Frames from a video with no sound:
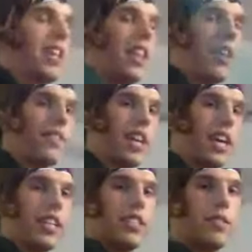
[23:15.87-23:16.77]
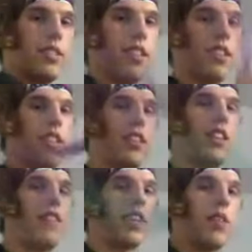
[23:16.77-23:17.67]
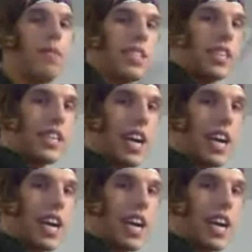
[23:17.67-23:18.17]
in my left hand. Left arm is on